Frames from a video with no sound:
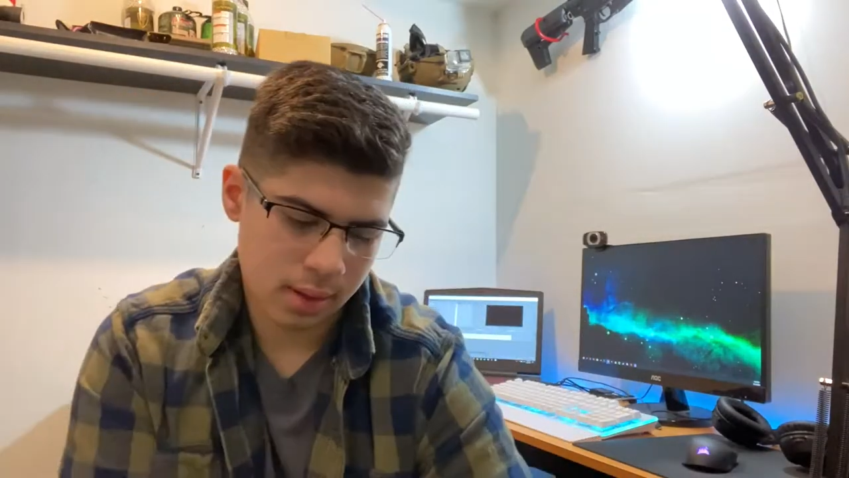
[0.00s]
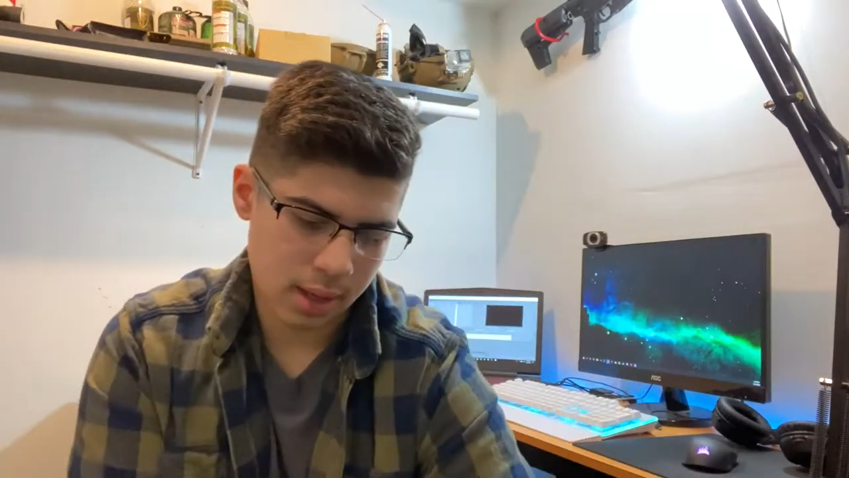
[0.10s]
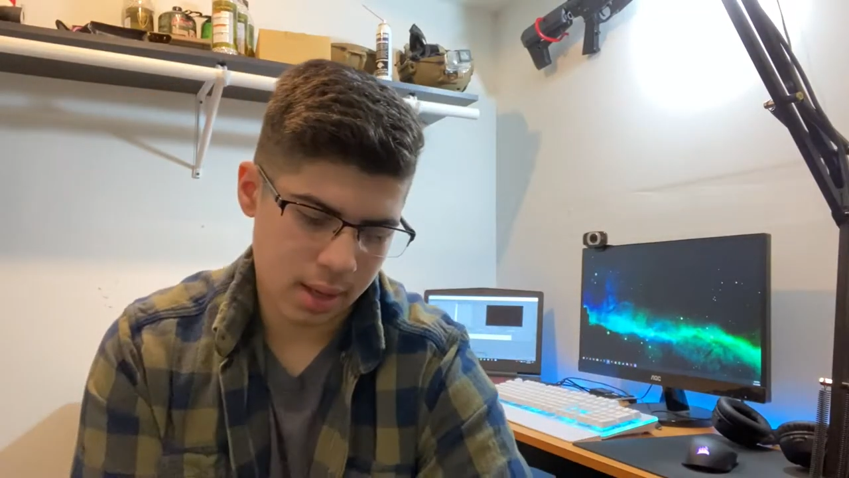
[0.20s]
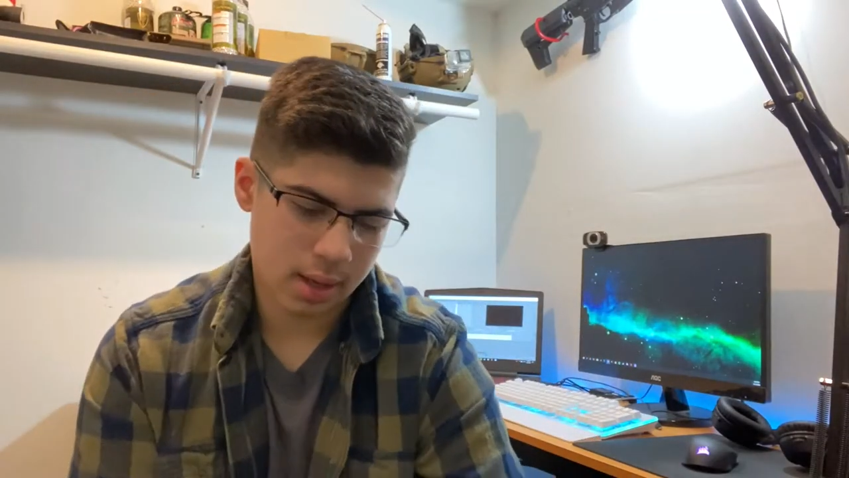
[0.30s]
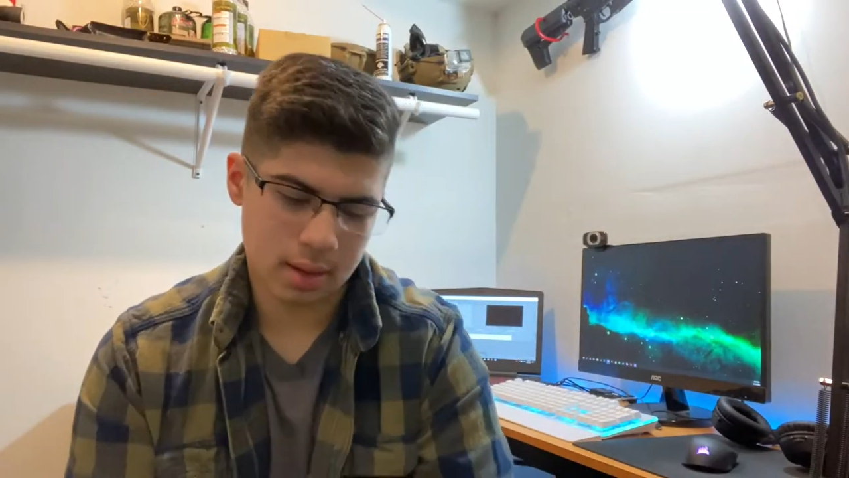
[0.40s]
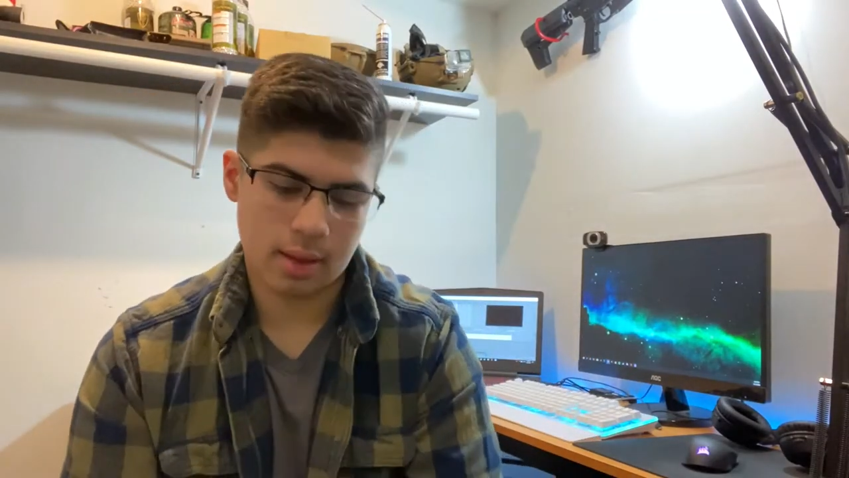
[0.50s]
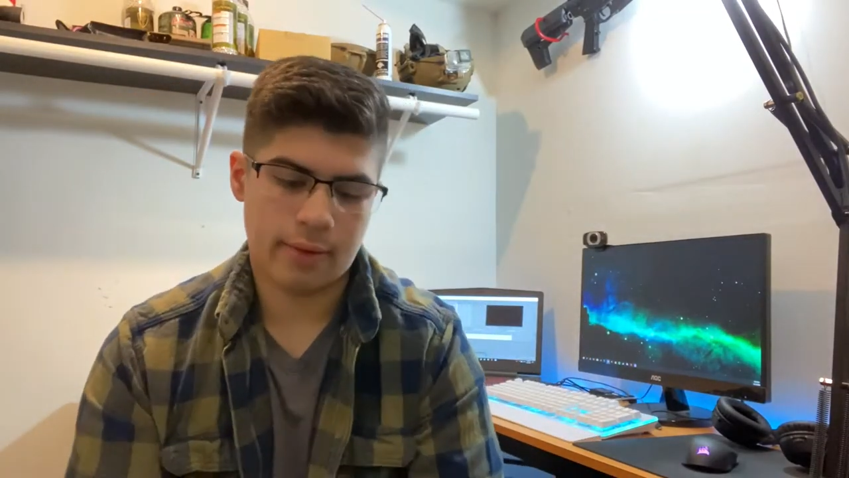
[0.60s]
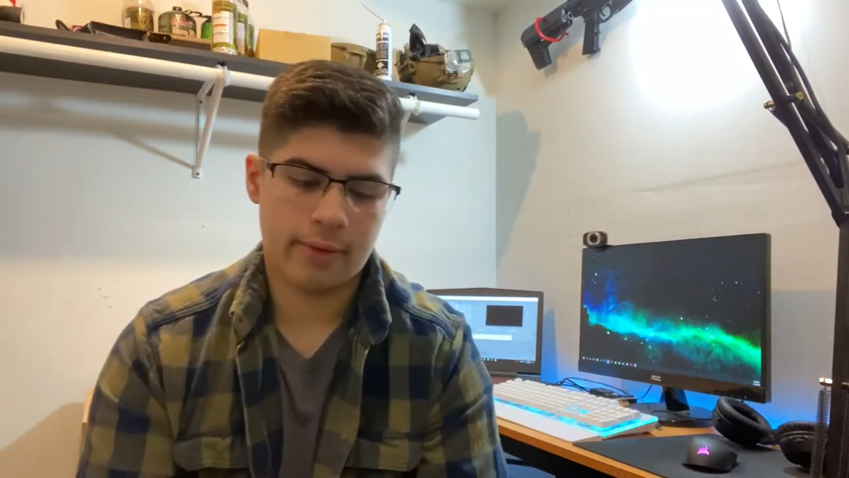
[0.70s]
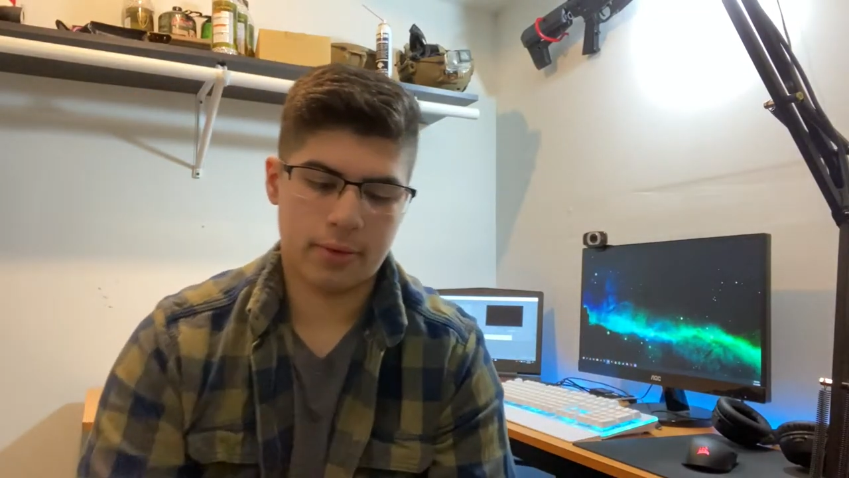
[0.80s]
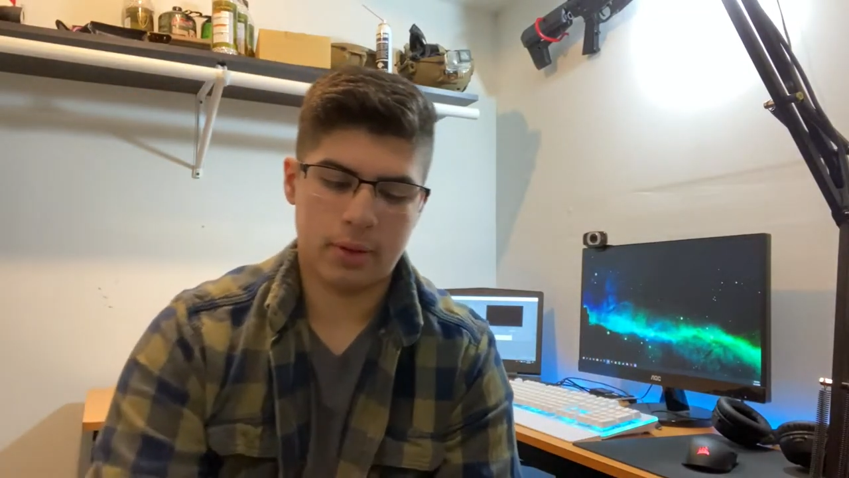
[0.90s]
And
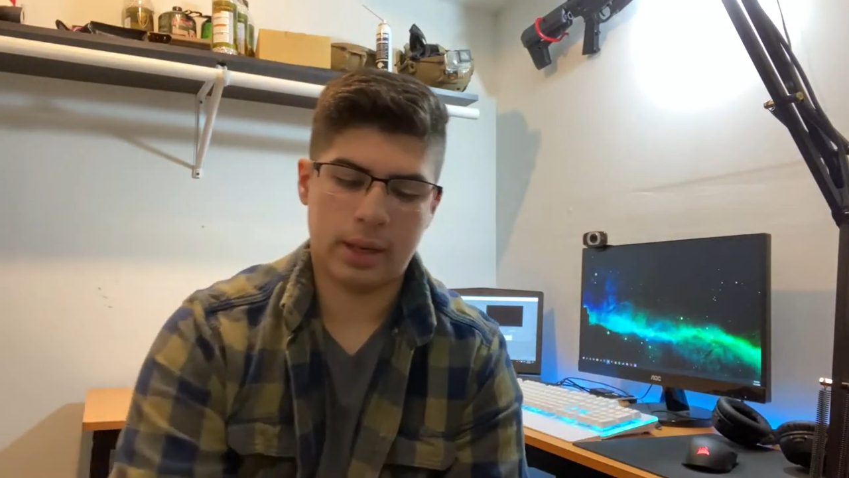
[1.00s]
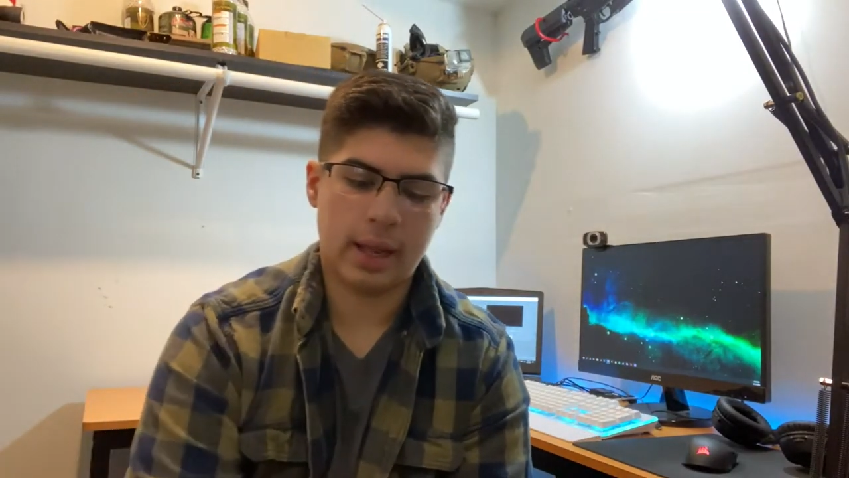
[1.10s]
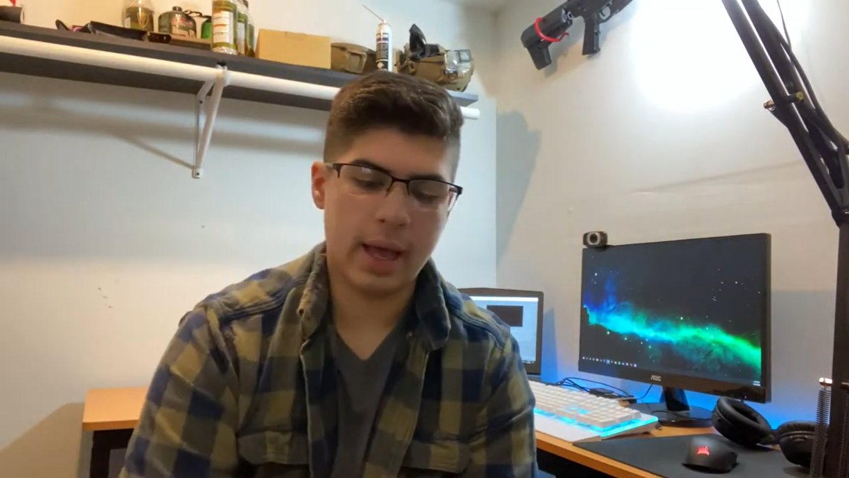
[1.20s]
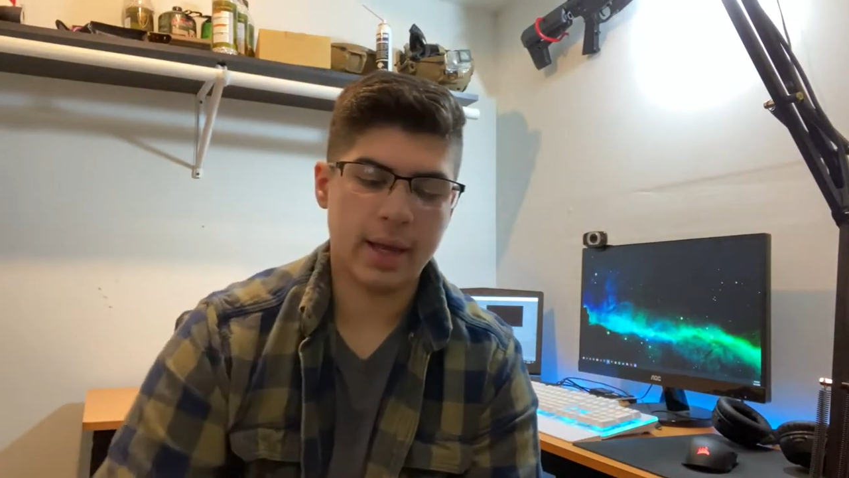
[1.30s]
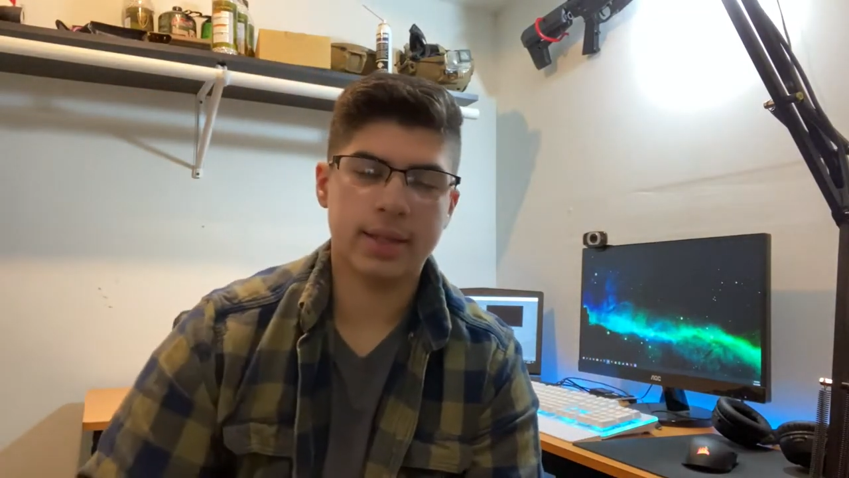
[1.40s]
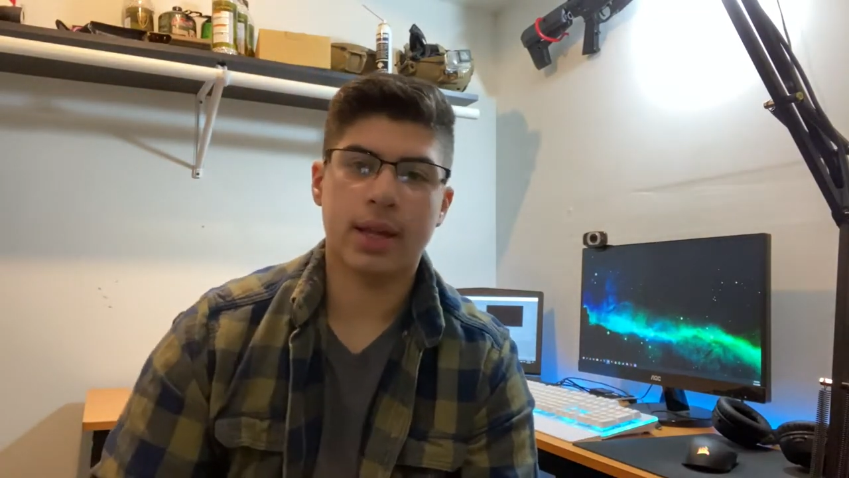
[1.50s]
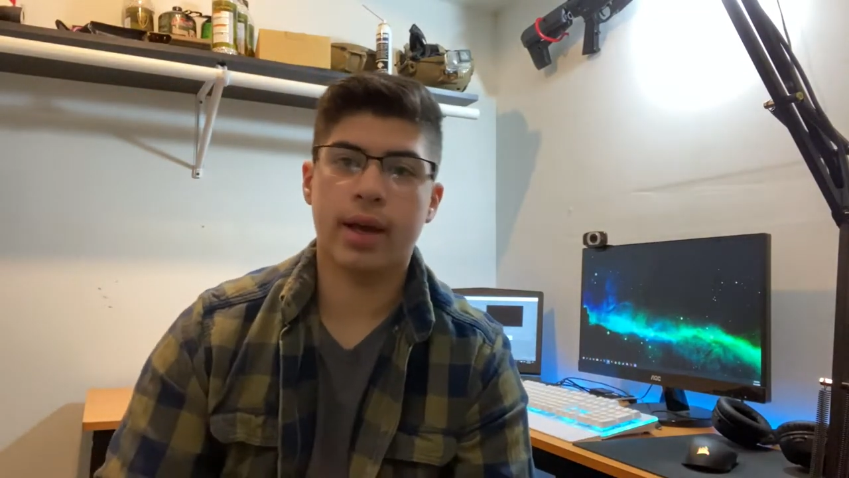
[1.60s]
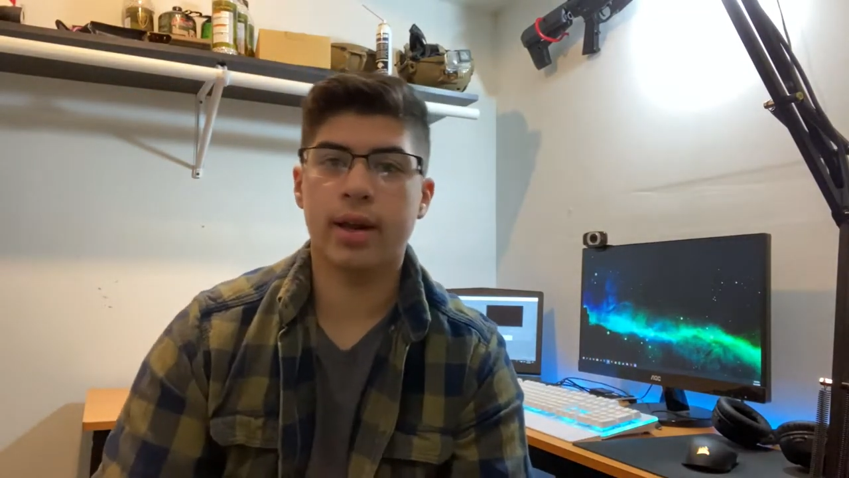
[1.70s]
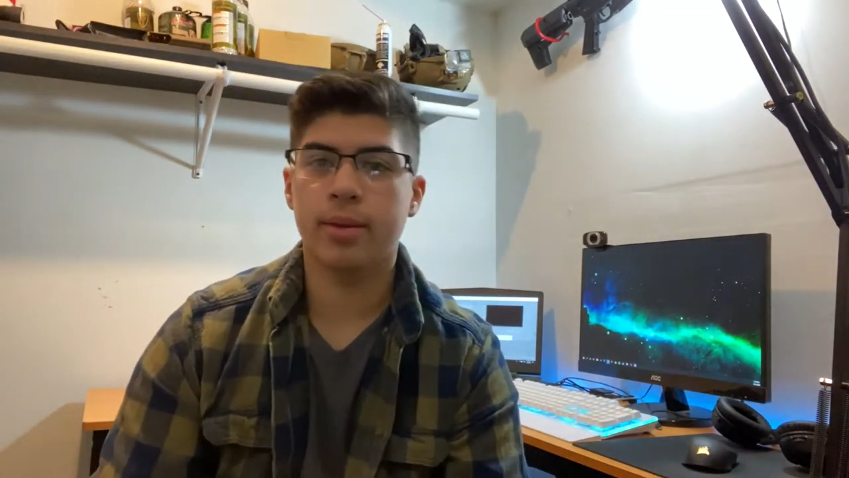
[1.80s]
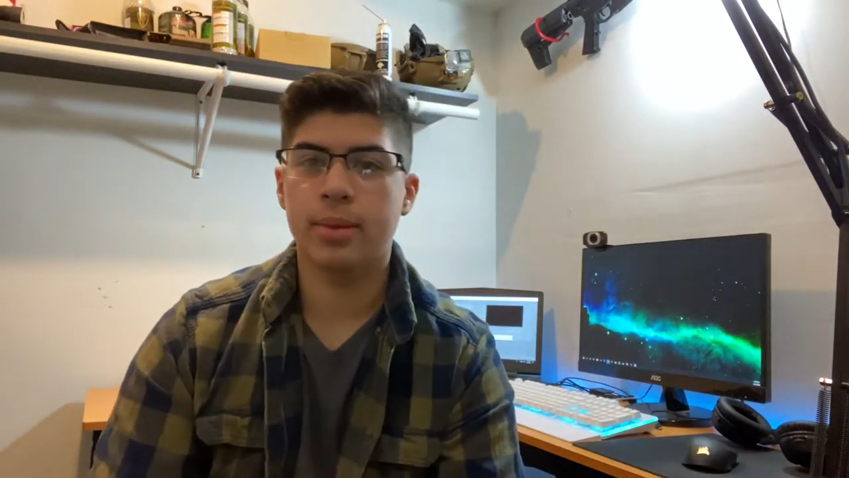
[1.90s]
for the last
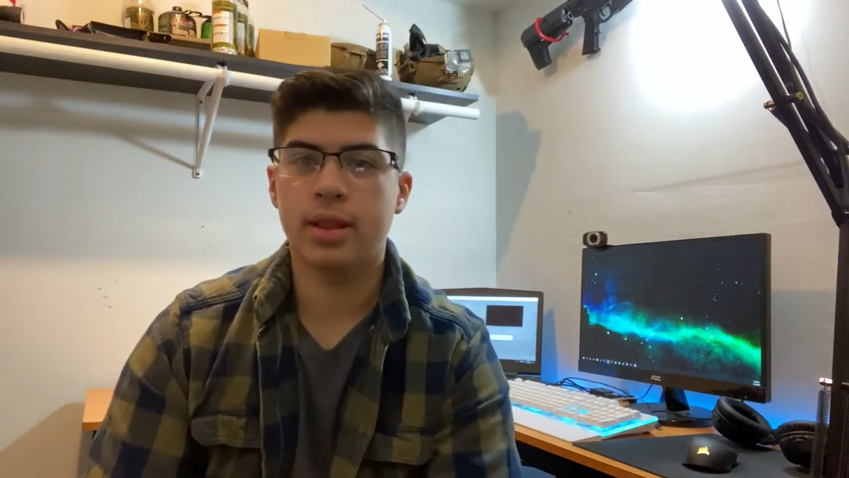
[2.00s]
item